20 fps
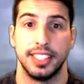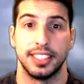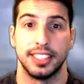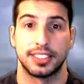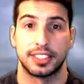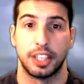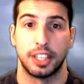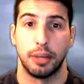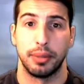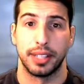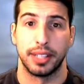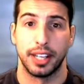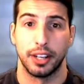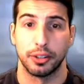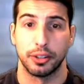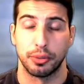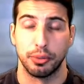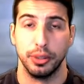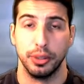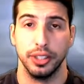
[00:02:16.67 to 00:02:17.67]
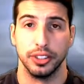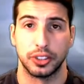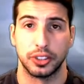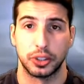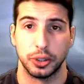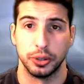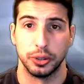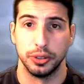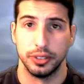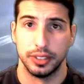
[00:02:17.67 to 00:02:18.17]
coming out real
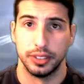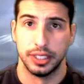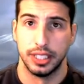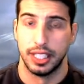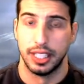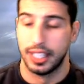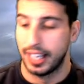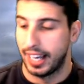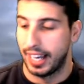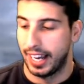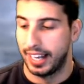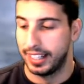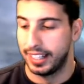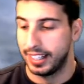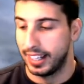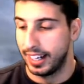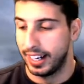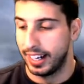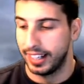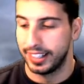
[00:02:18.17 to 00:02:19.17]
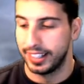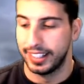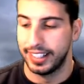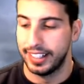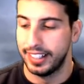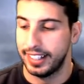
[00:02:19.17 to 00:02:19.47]
soon and uh, E